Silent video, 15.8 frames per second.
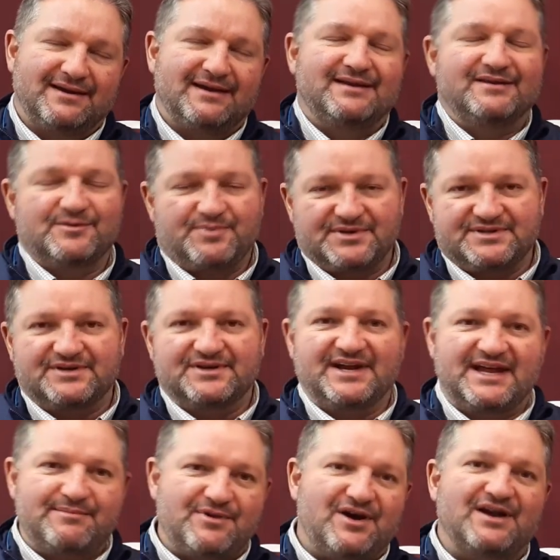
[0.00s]
They'll put their
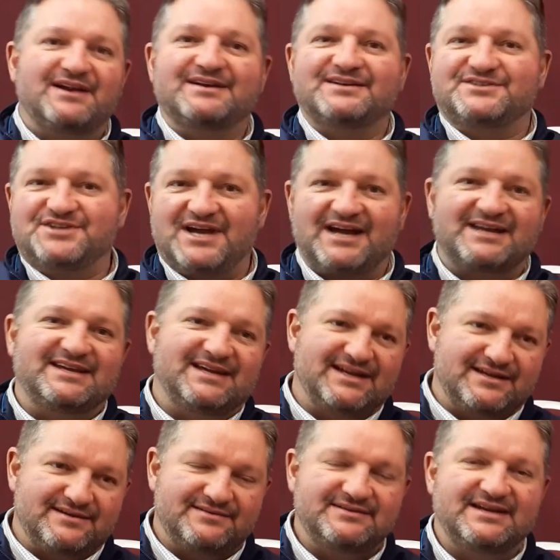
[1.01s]
name on it, a check
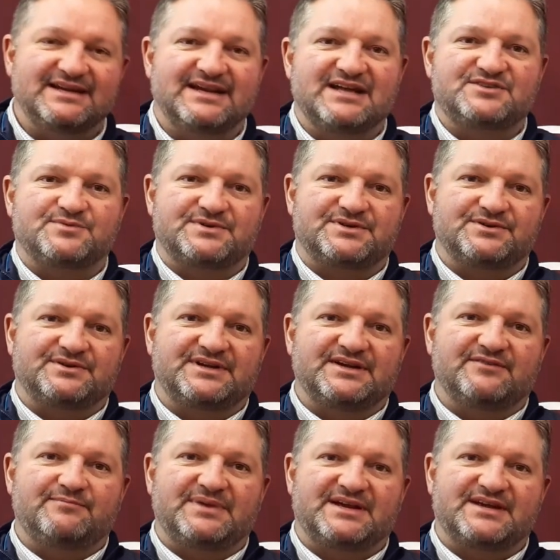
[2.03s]
in, and that's what they'll
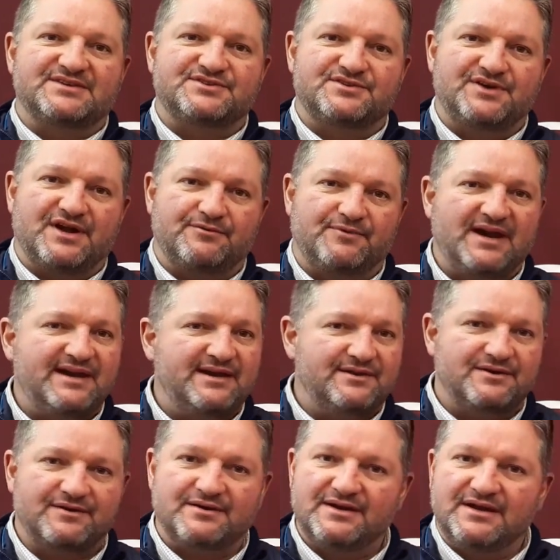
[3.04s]
give because they're not
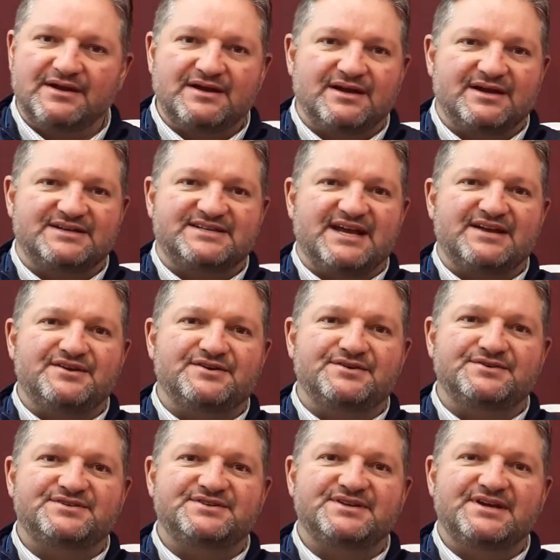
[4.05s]
regular
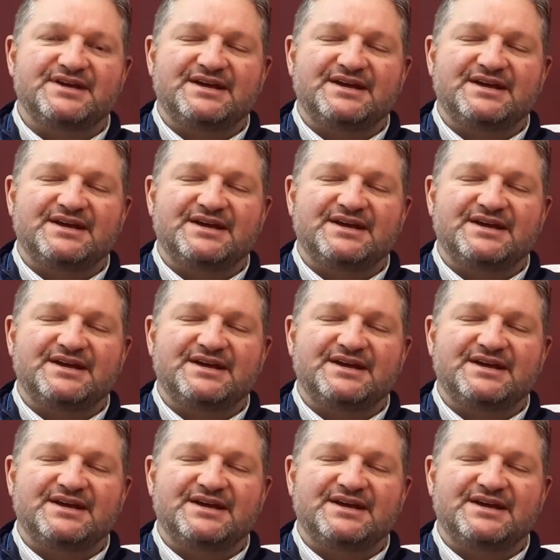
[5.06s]
attenders.